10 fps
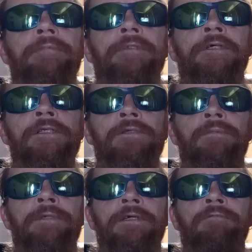these will
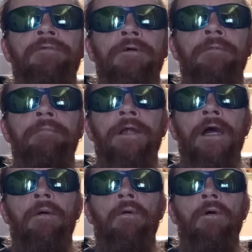be from
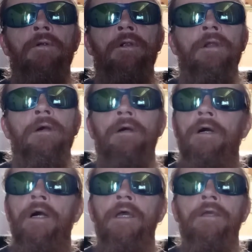now on
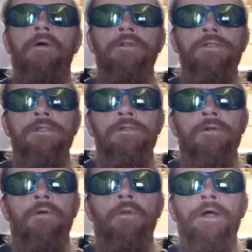a constant
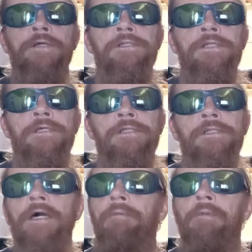on all our stickers
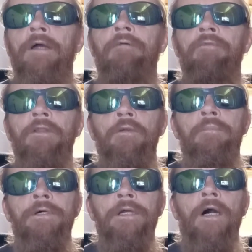and that. We'll have the little
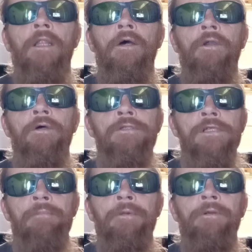PR logo
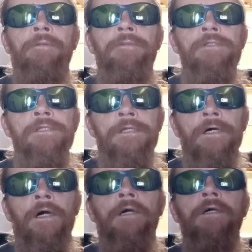somewhere in the sticker
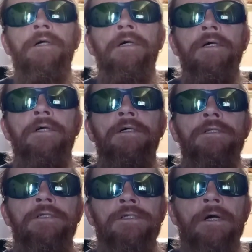
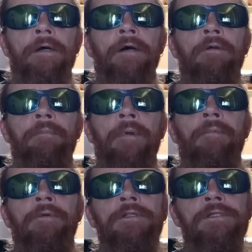to show our
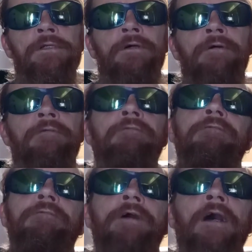remembrance
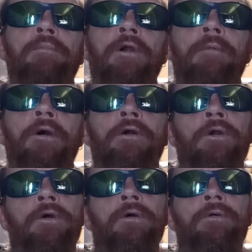of our promo
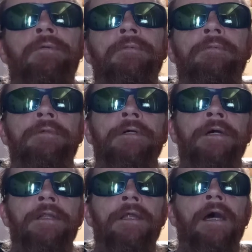girl
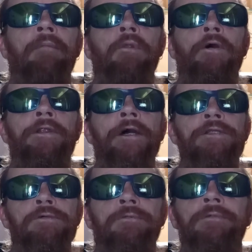and our blind
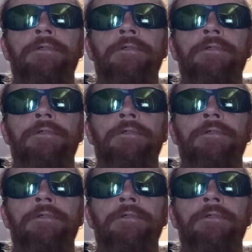angel.